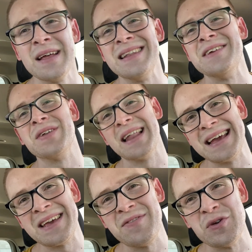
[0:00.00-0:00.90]
Leave a
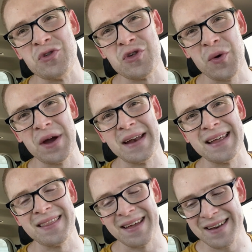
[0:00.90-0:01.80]
like if you enjoyed
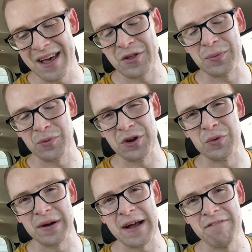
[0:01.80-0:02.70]
another
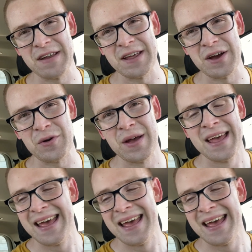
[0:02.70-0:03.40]
pre-workout video,